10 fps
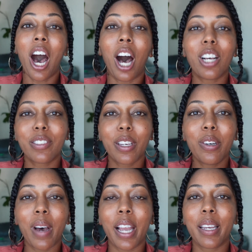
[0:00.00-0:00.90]
Also,
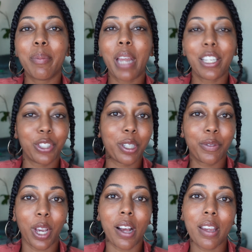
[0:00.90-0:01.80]
I am not sure if
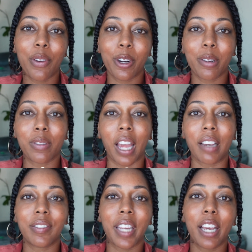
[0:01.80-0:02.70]
y'all have heard of
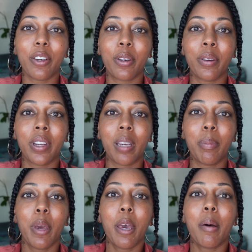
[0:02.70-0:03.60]
lifestyle creep,
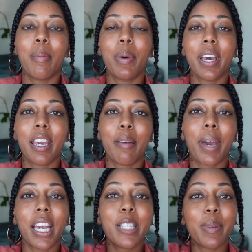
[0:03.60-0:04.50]
but my
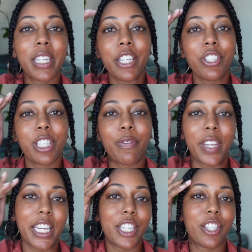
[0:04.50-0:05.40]
husband, he just
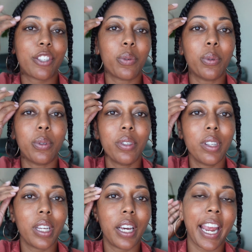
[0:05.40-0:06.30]
finished
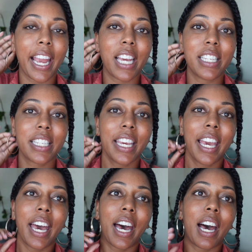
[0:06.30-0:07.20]
school, and
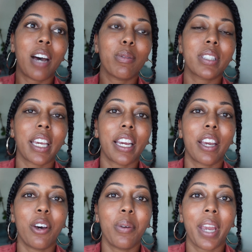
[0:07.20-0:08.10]
I was like,
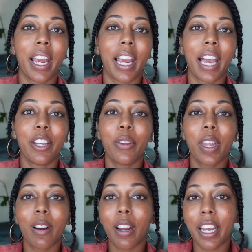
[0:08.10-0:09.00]
okay, I know
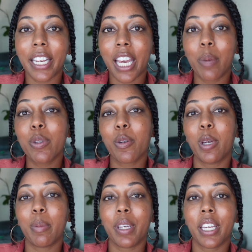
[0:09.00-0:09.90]
that our income is
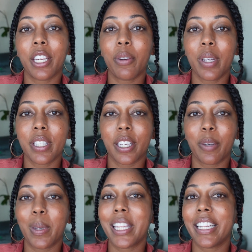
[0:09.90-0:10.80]
going to be
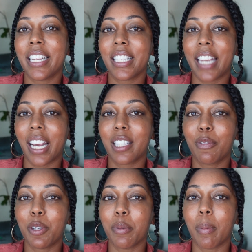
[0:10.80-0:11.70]
increasing within these next
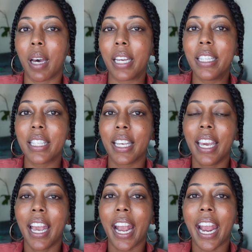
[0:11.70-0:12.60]
few months,
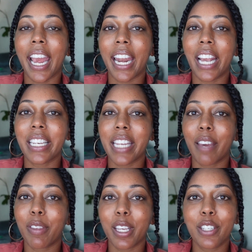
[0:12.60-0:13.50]
and I
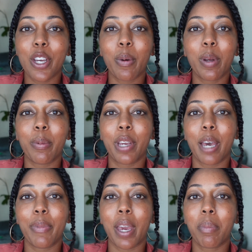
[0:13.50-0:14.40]
definitely don't want to
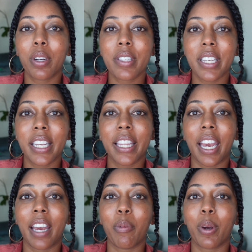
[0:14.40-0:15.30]
become that person
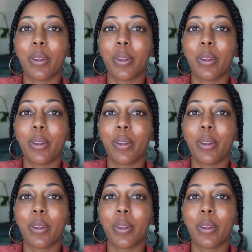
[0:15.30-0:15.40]
that